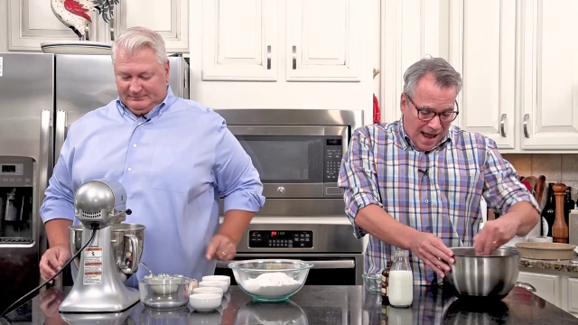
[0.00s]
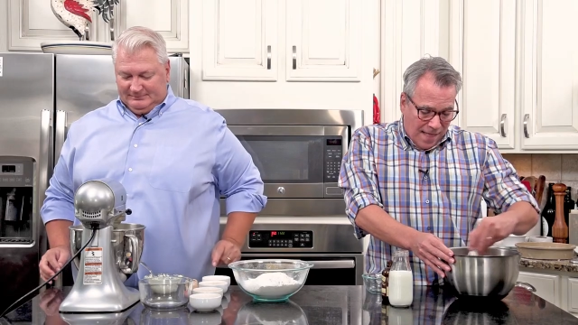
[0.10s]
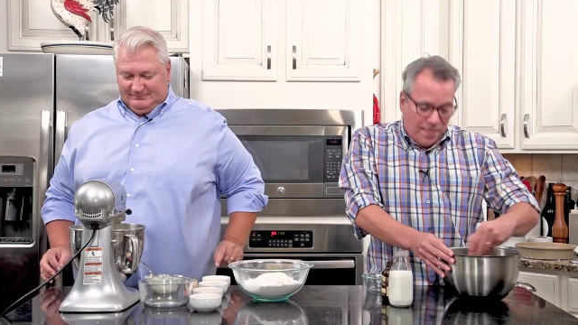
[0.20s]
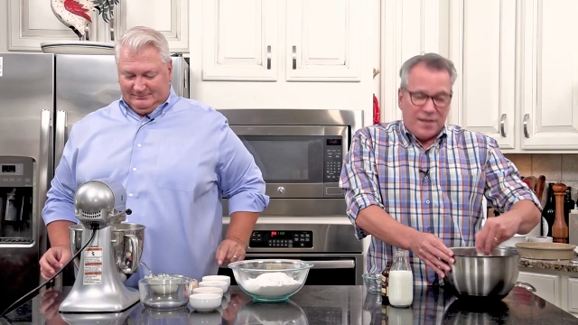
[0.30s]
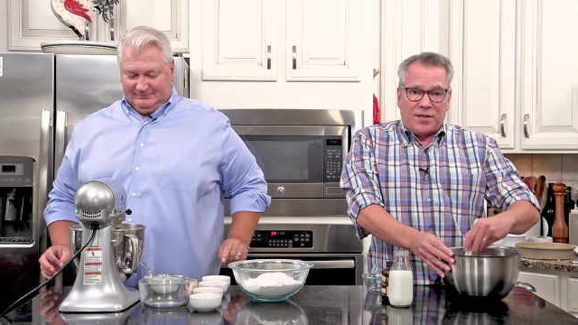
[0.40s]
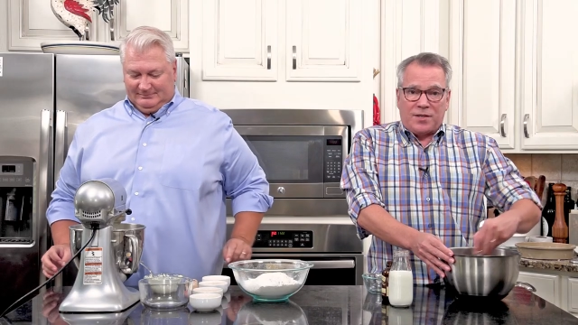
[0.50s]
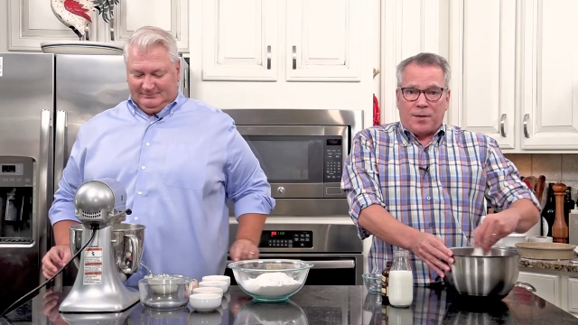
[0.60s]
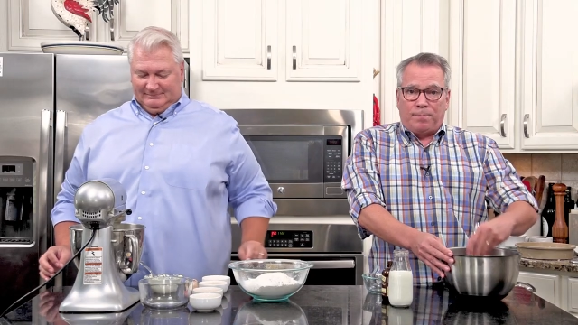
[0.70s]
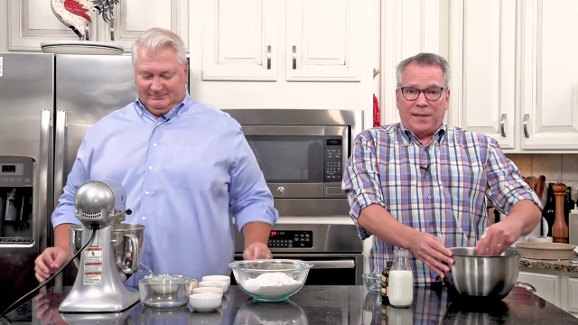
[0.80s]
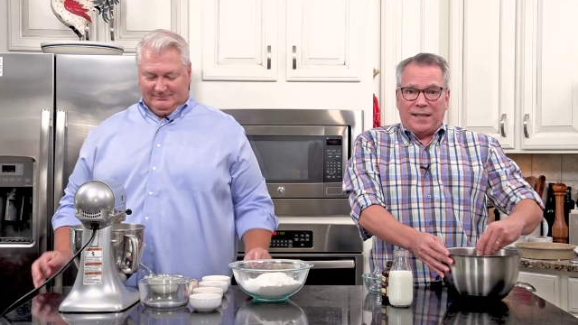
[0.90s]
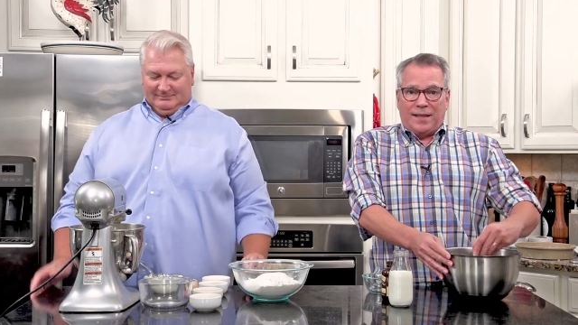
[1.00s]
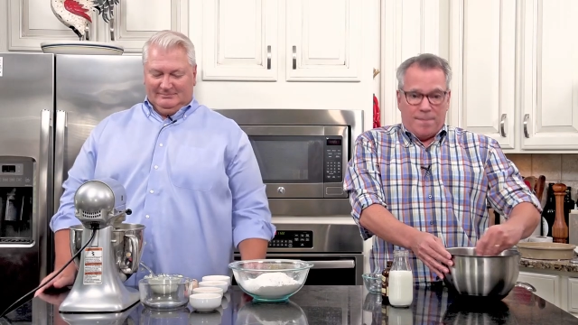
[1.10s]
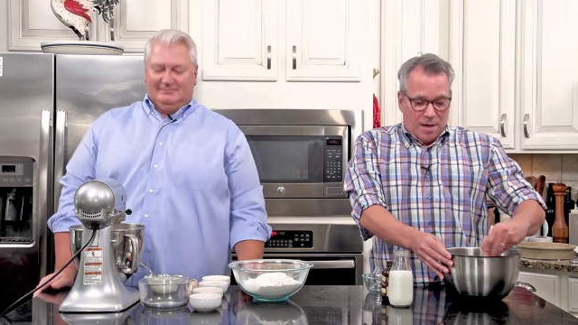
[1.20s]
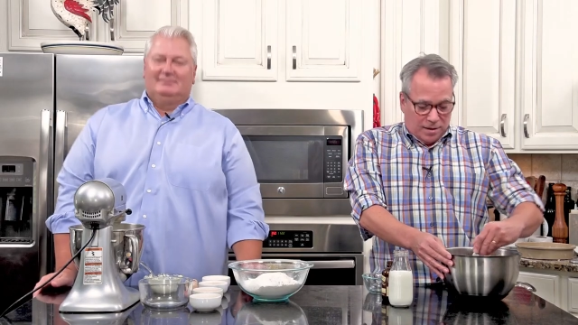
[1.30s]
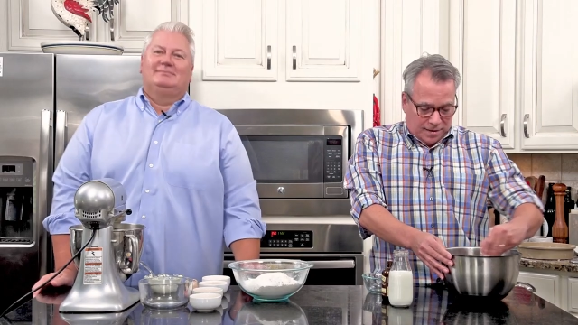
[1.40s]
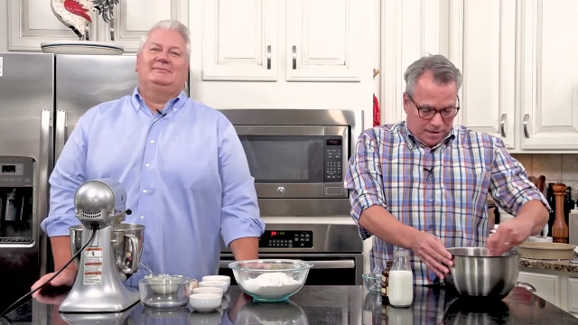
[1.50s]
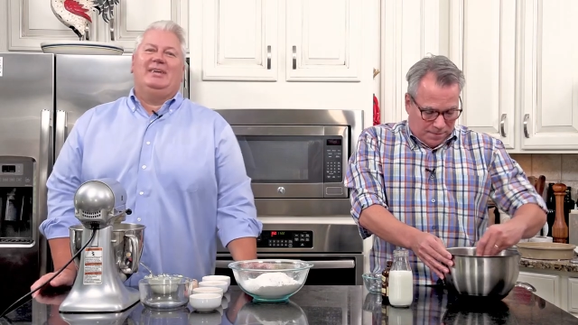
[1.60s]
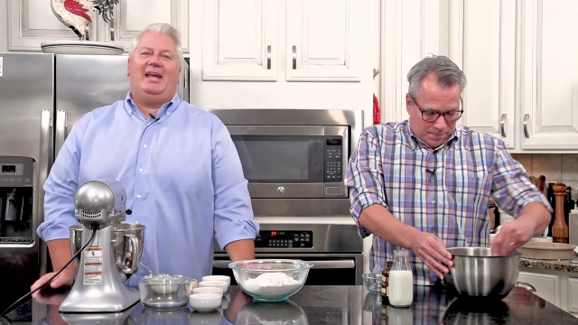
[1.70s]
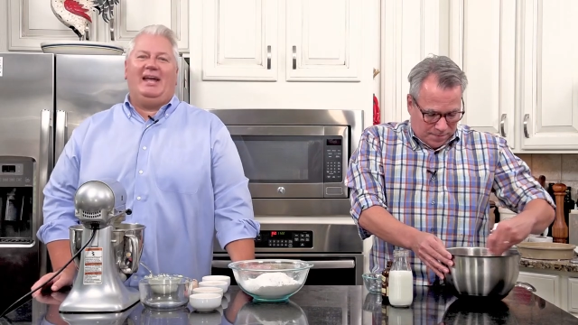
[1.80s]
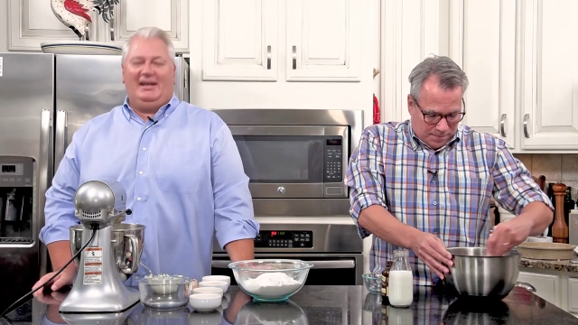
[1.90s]
Speaker 1: and this is completely melted.
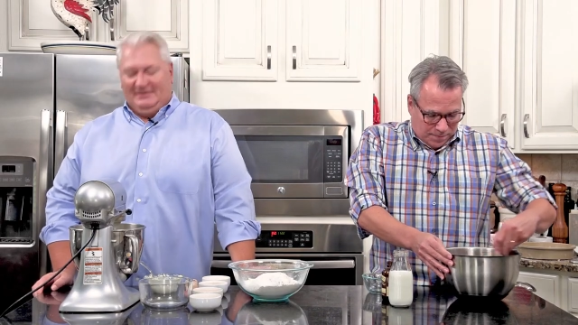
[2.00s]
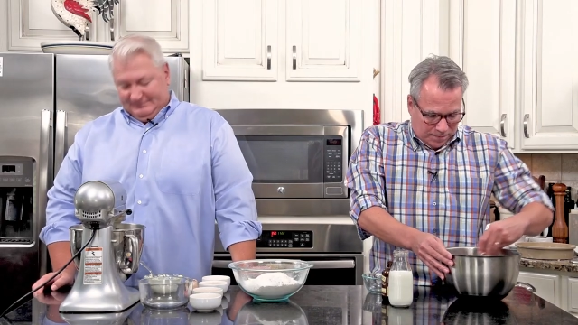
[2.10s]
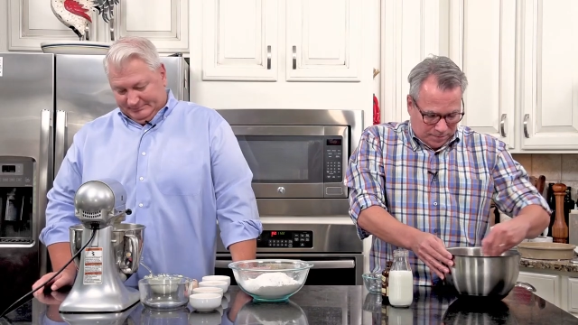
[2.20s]
Yay.